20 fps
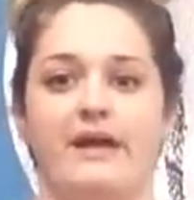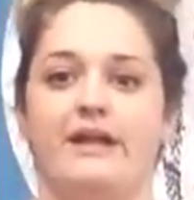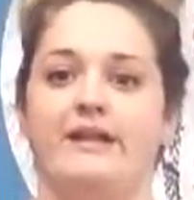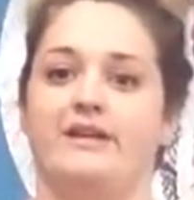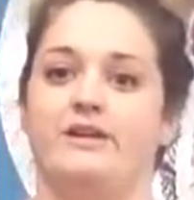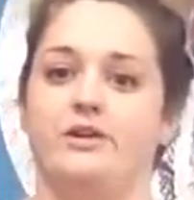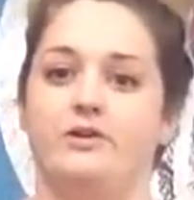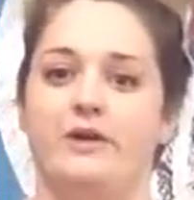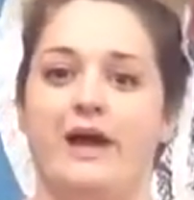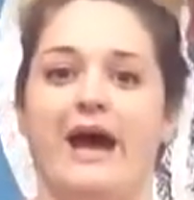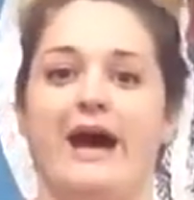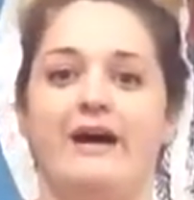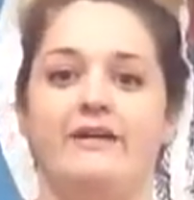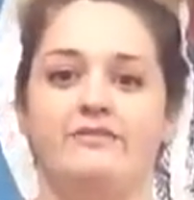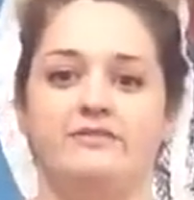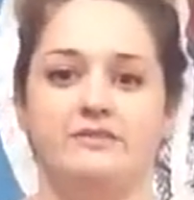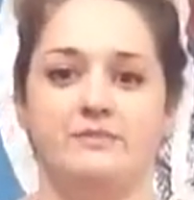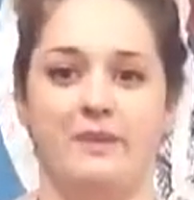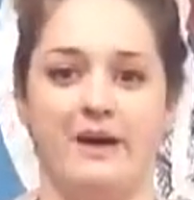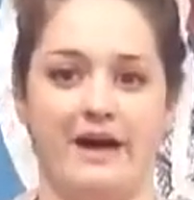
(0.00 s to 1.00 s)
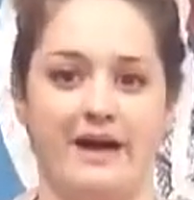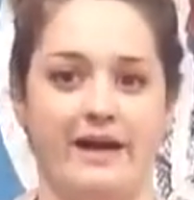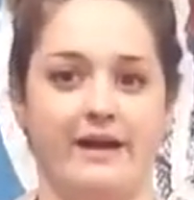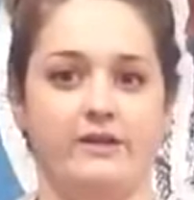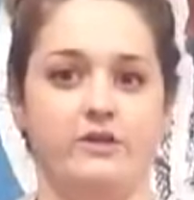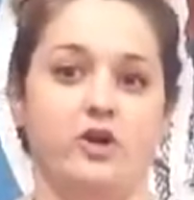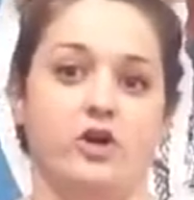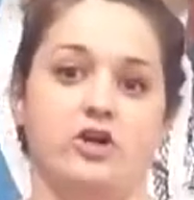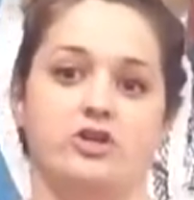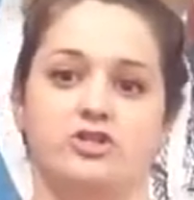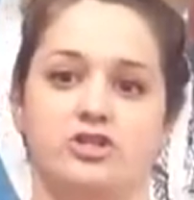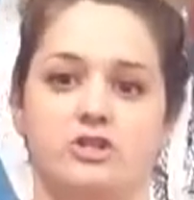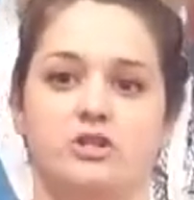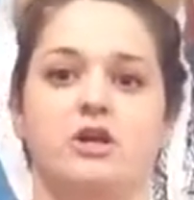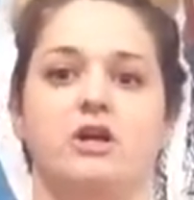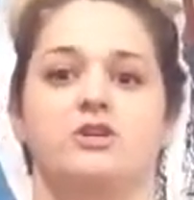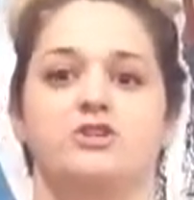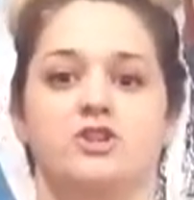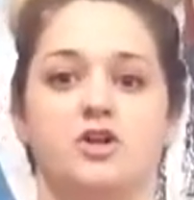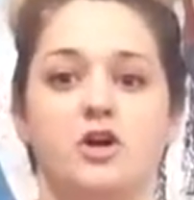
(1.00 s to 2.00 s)
and then you'd have to buy larger and
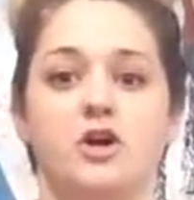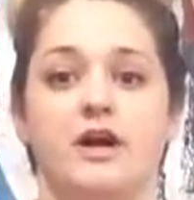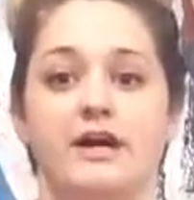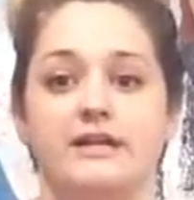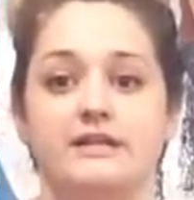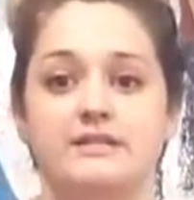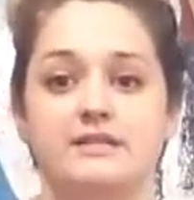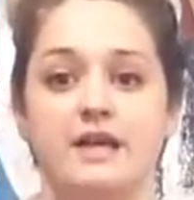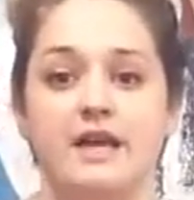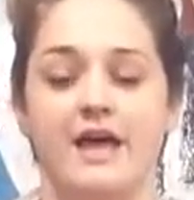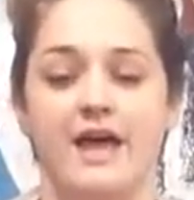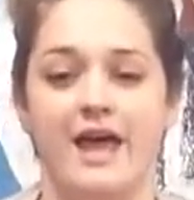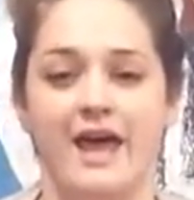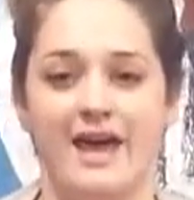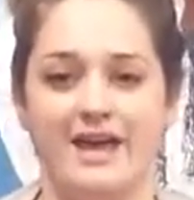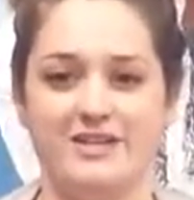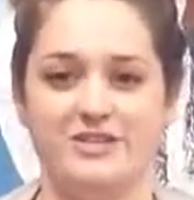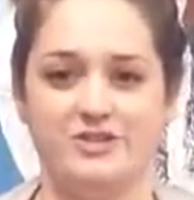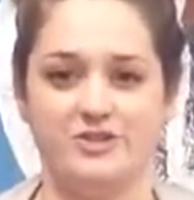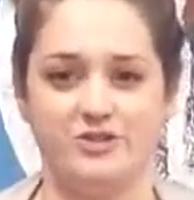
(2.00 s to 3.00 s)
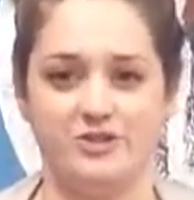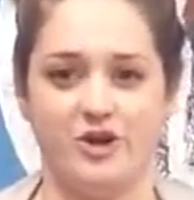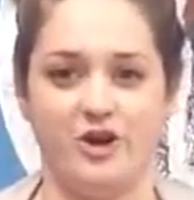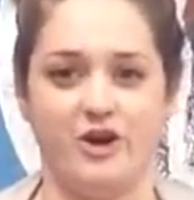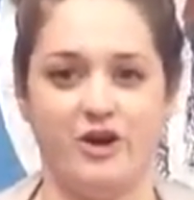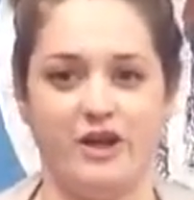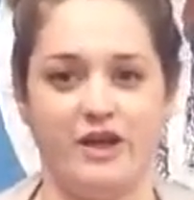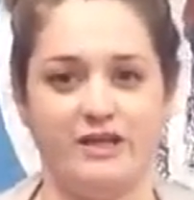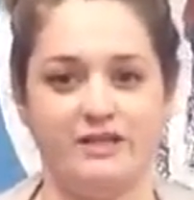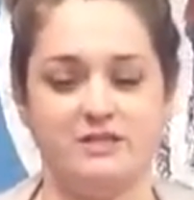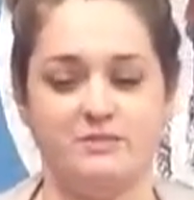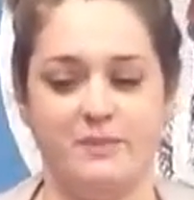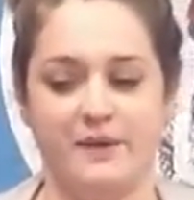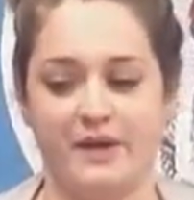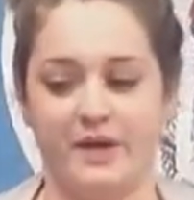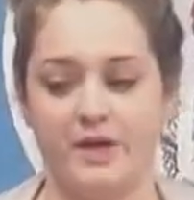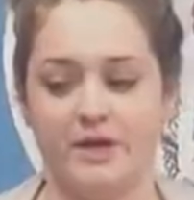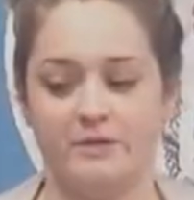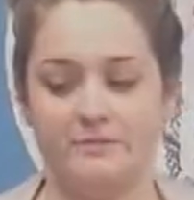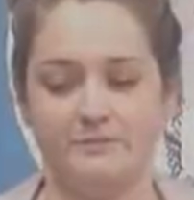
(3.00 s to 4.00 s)
larger crates as your dog gets
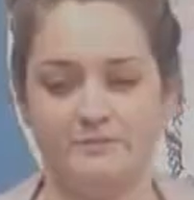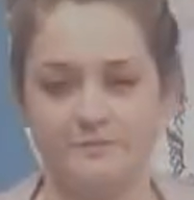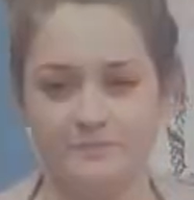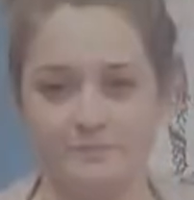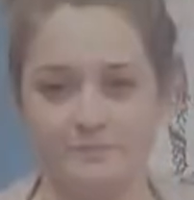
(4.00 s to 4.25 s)
bigger.